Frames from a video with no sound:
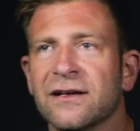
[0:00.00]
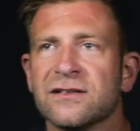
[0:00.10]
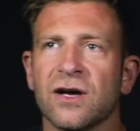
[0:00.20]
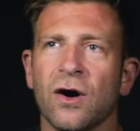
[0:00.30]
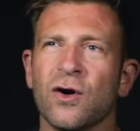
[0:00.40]

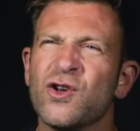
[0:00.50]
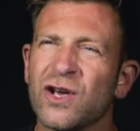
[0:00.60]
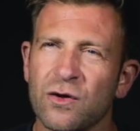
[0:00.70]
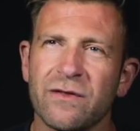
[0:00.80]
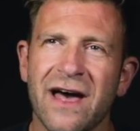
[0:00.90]
So you
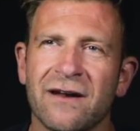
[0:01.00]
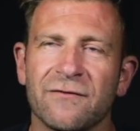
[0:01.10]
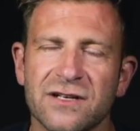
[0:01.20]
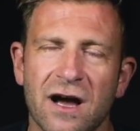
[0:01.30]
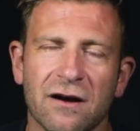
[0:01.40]
can do that in
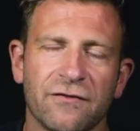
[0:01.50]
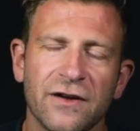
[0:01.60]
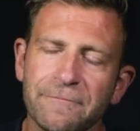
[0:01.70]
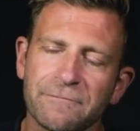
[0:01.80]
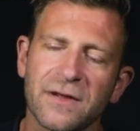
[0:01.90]

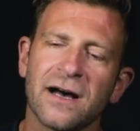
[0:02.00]
photography.